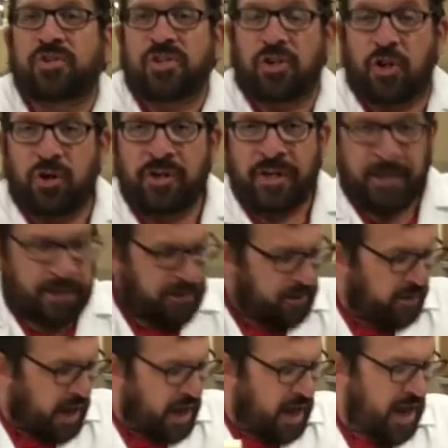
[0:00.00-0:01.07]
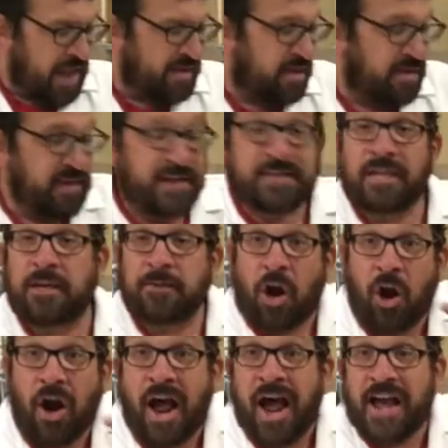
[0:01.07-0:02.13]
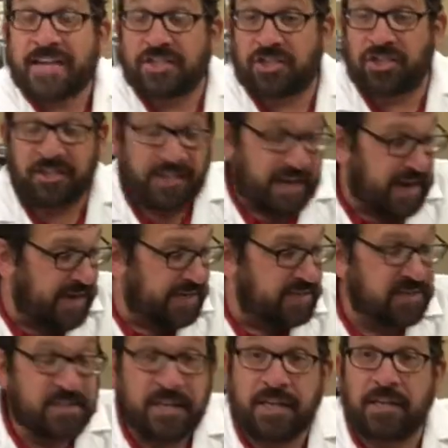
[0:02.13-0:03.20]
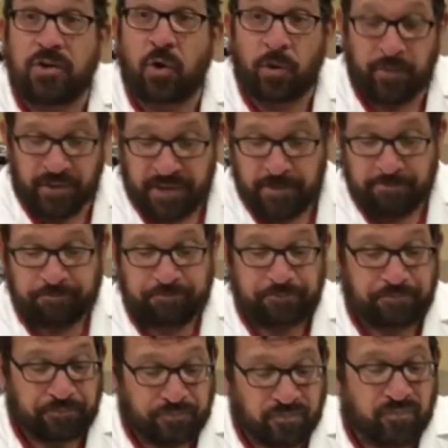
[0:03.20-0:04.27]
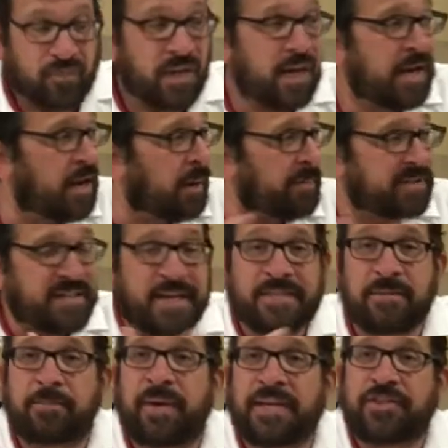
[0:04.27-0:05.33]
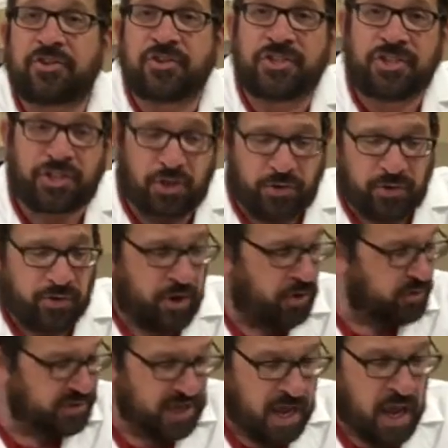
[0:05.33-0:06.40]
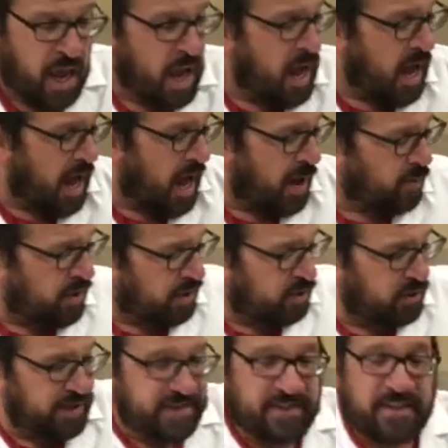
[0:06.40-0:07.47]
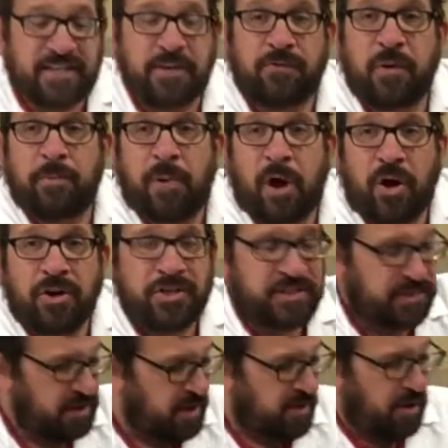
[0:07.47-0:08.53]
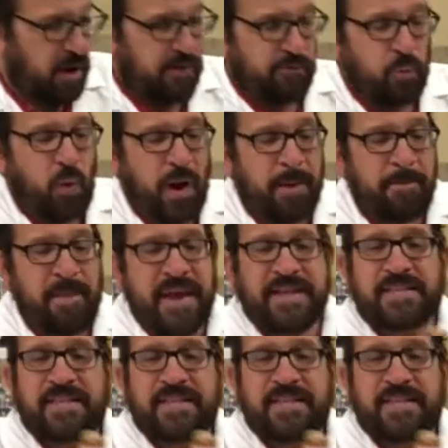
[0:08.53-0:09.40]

look at the things that our eyes just can't see normally. And I'm going to take some pictures and show you those. I want to look at the different parts of what makes